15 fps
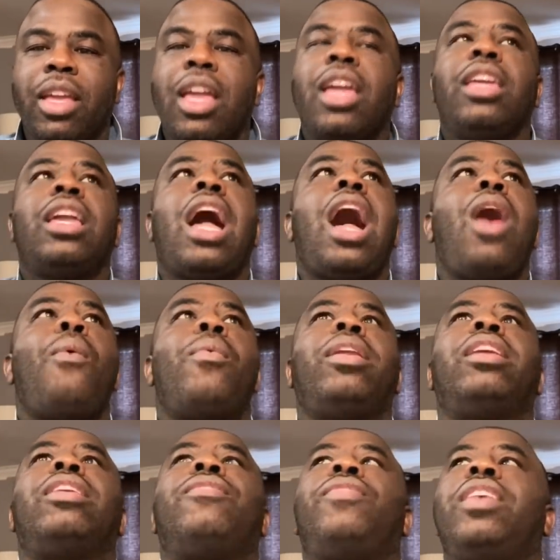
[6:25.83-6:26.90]
Y'all
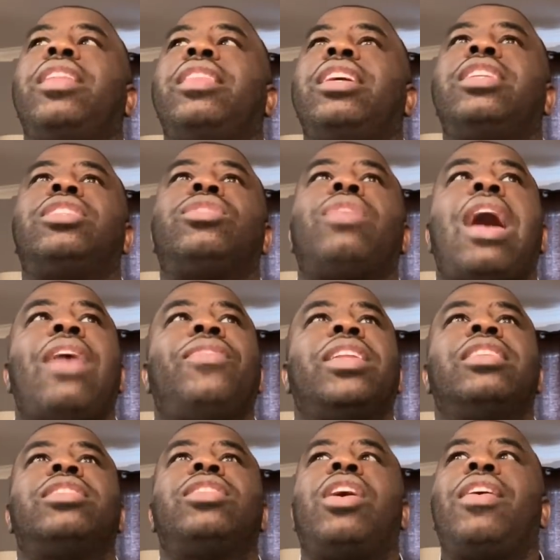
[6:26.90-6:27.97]
want to defend these
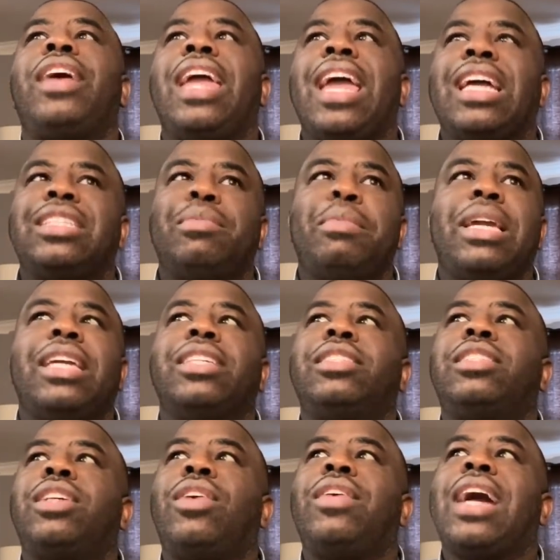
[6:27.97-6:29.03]
trifling, sorry-ass men
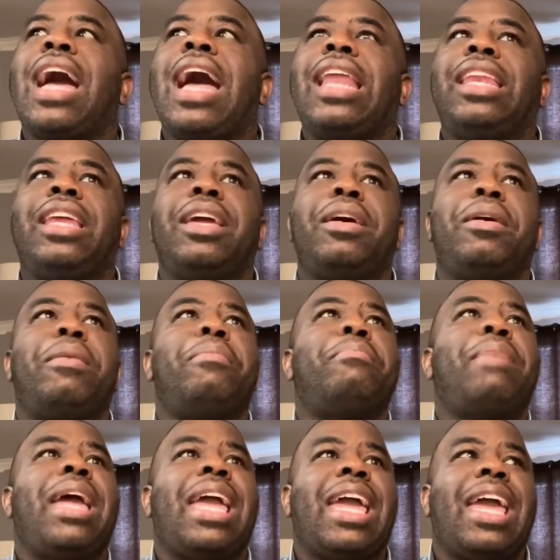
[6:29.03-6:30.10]
so goddamn
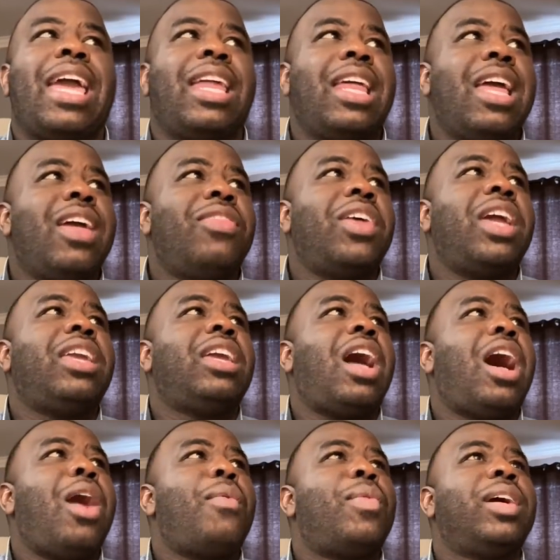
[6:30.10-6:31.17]
bad that
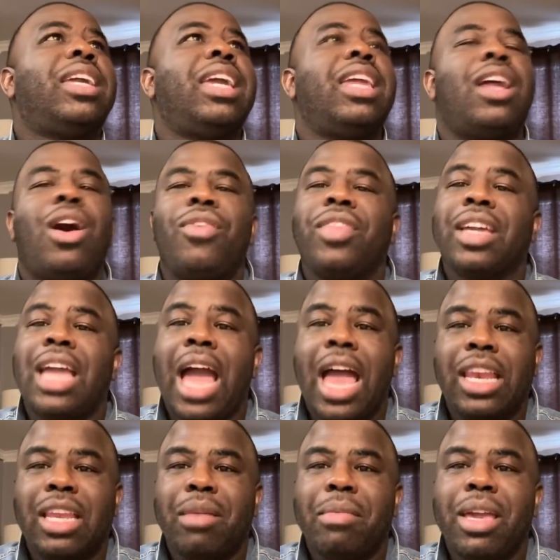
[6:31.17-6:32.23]
y'all will get on the
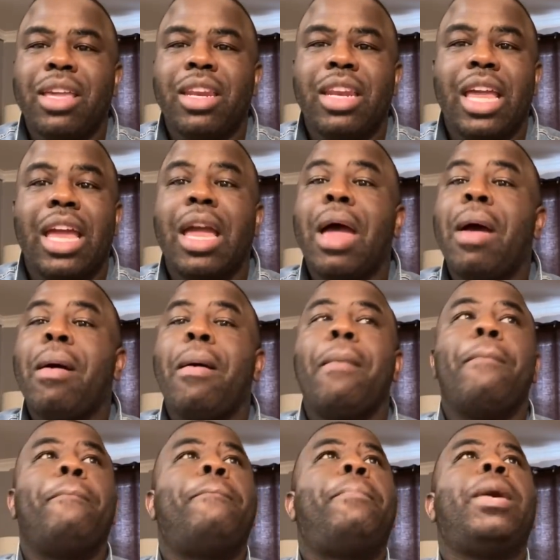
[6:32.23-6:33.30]
goddamn internet,
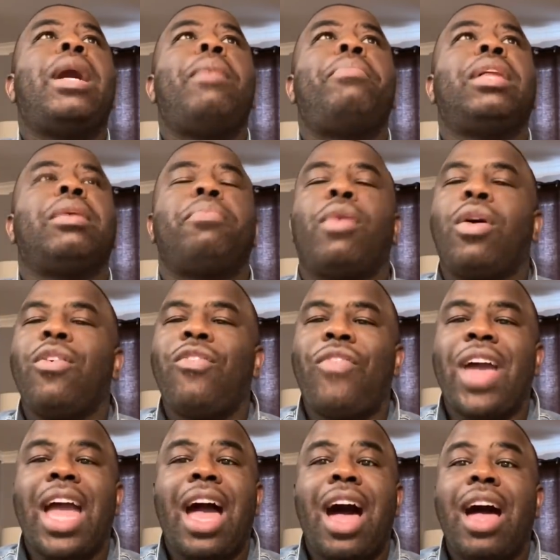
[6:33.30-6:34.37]
public
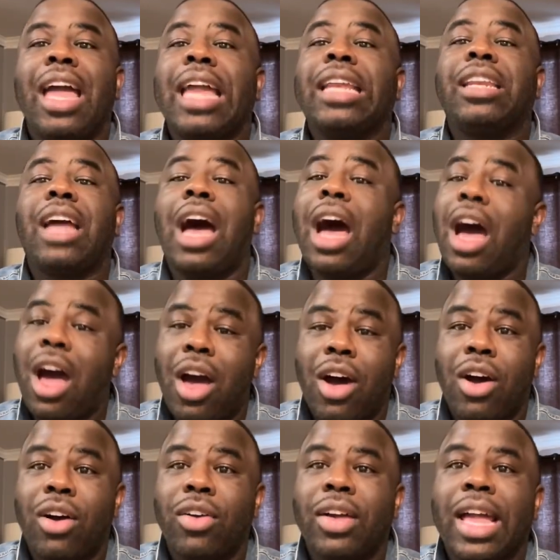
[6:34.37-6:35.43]
profile and
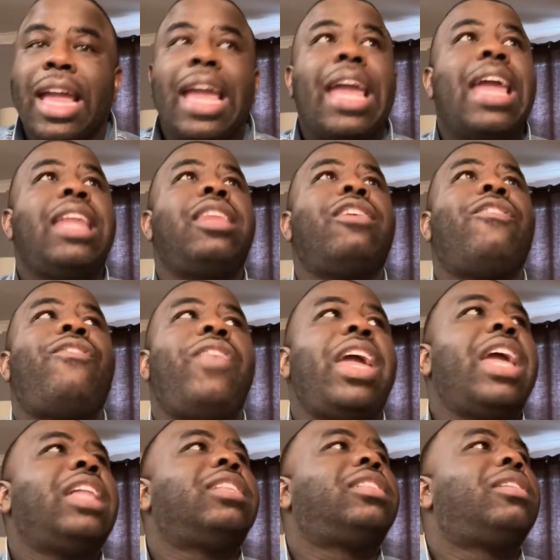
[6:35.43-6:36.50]
all, and
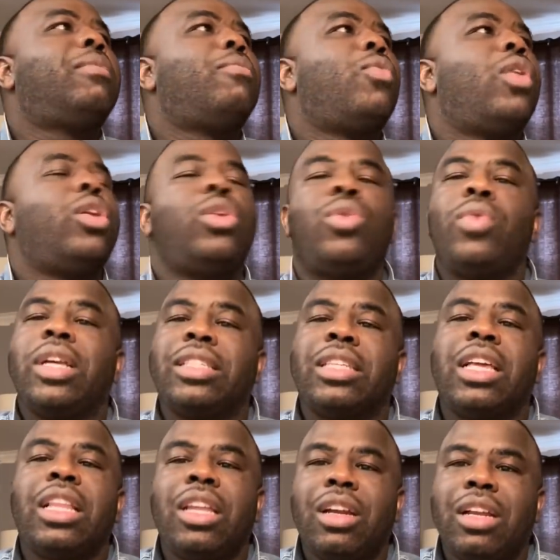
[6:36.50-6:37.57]
defend someone who has
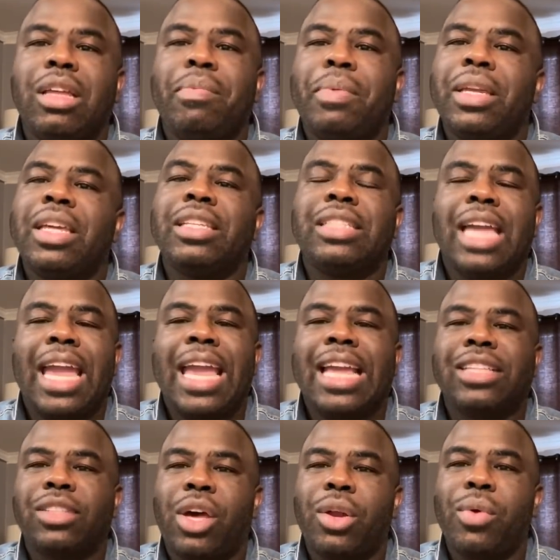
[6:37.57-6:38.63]
clearly put his
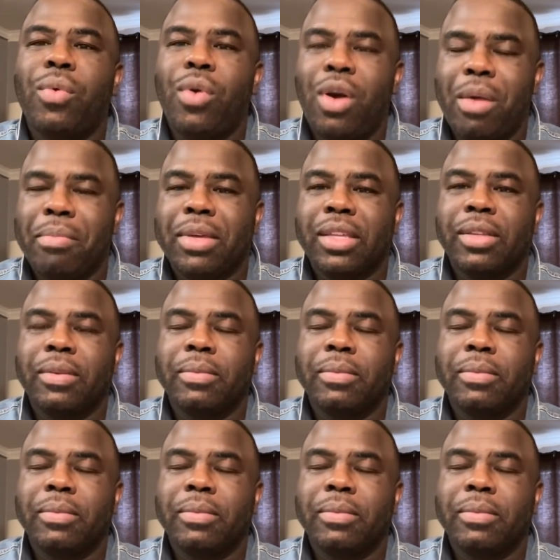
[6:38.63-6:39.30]
hands on a woman.